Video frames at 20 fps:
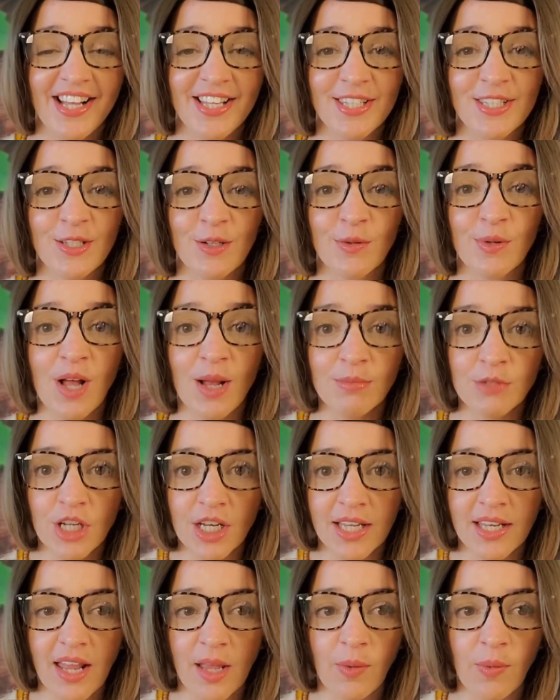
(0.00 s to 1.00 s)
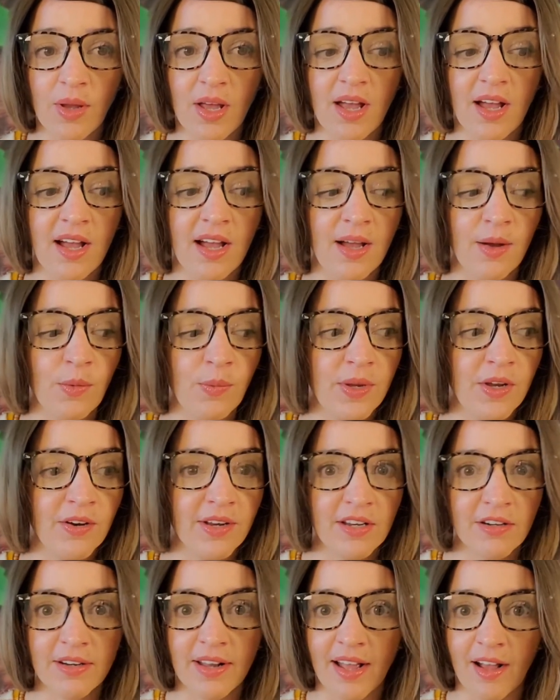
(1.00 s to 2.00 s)
So come check it out. We are
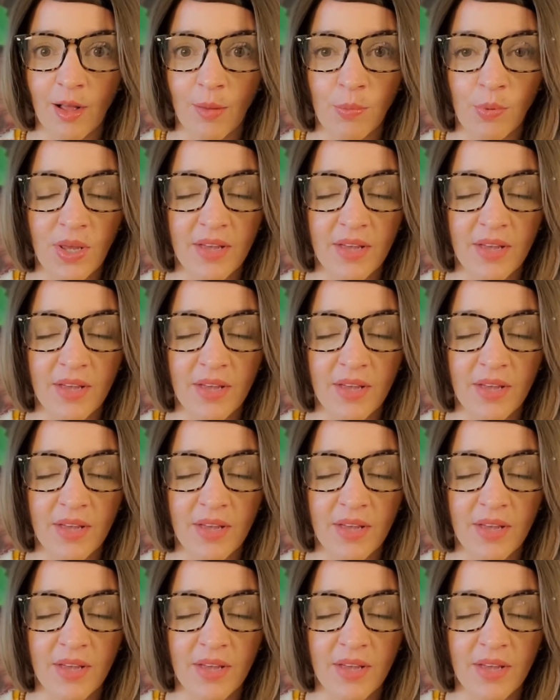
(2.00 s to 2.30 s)
here to help.